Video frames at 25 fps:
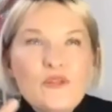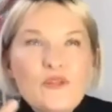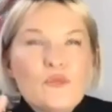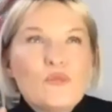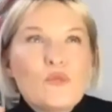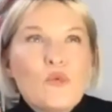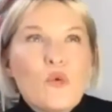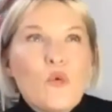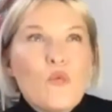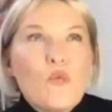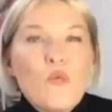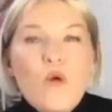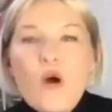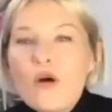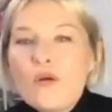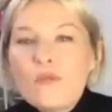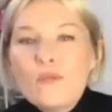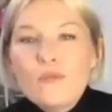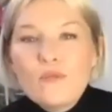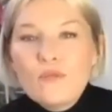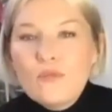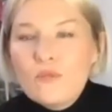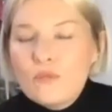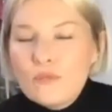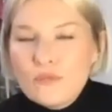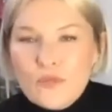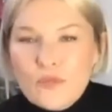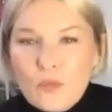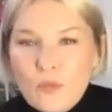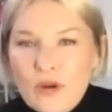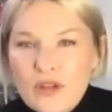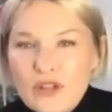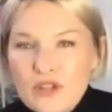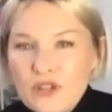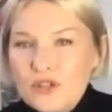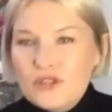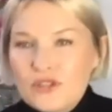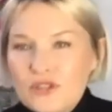while,
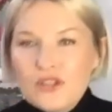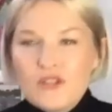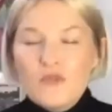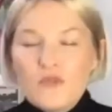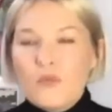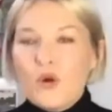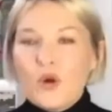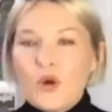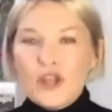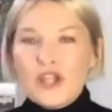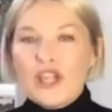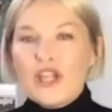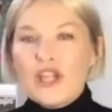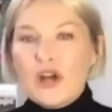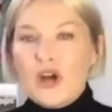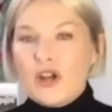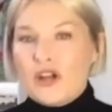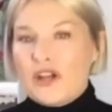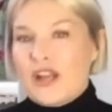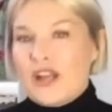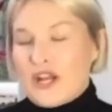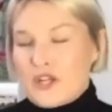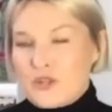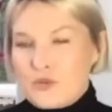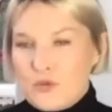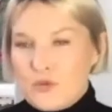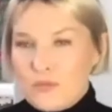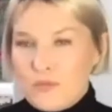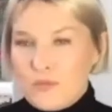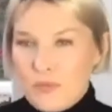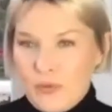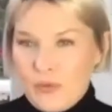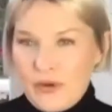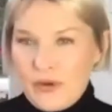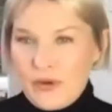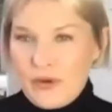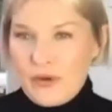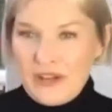when you're sort of working on an actual
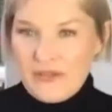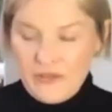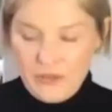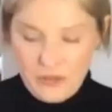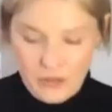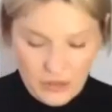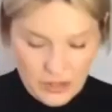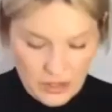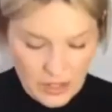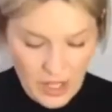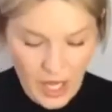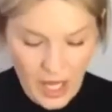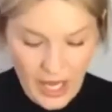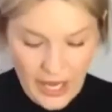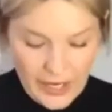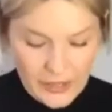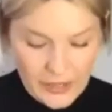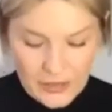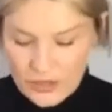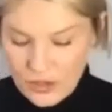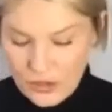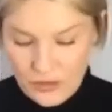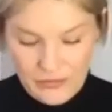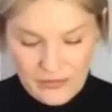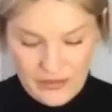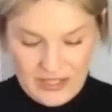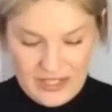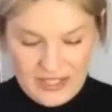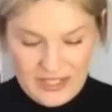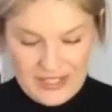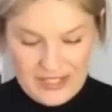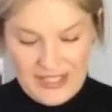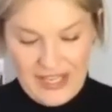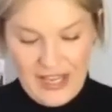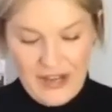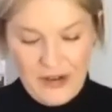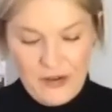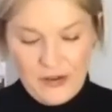brief for a client or for
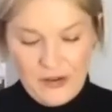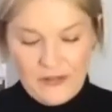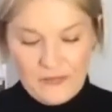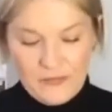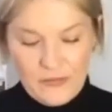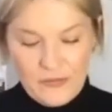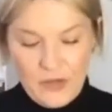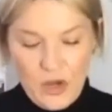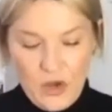yourself,